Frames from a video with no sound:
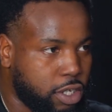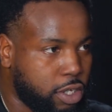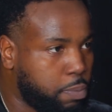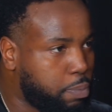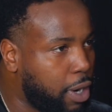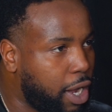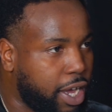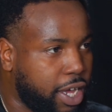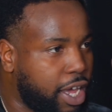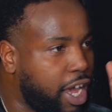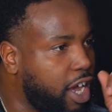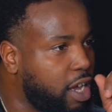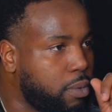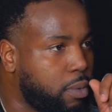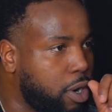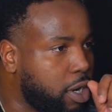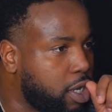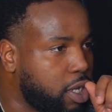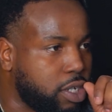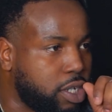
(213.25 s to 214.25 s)
You probably hate
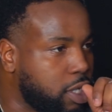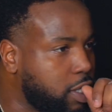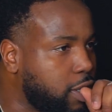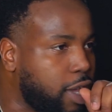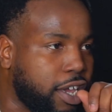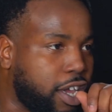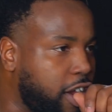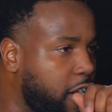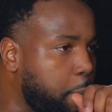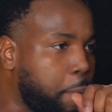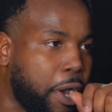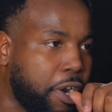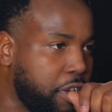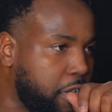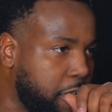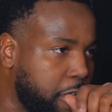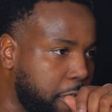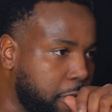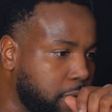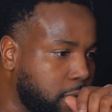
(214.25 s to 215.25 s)
working just like
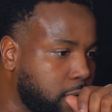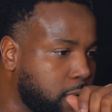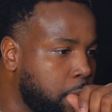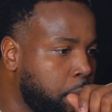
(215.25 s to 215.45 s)
everybody else.